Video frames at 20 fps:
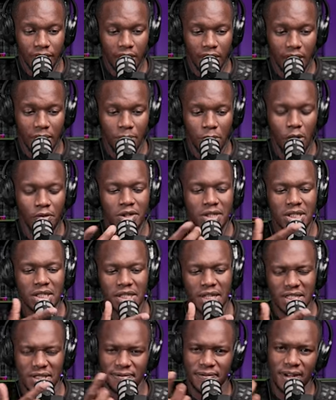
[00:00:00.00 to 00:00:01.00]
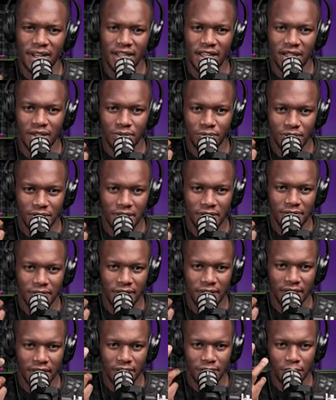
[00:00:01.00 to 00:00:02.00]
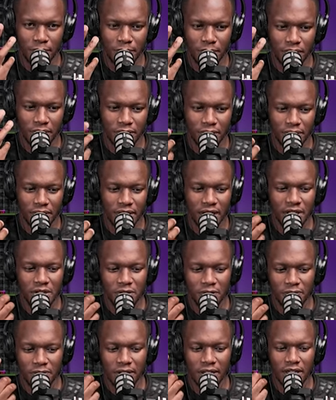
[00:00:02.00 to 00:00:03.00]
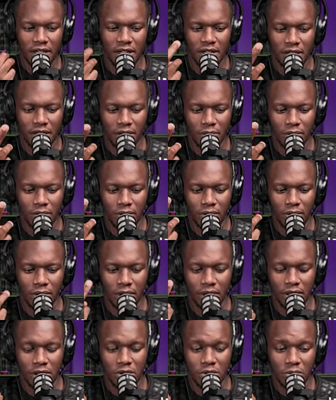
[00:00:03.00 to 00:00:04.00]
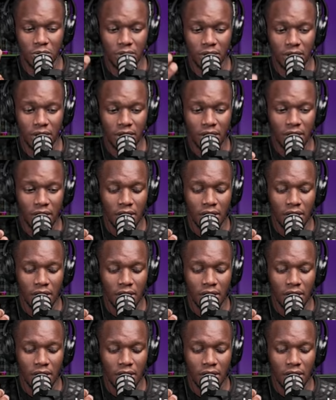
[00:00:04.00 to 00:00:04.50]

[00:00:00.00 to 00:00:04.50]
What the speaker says: obviously there's Flecken. We said Flecken for Brentford, yeah? So Flecken, Reguilon, and Toney.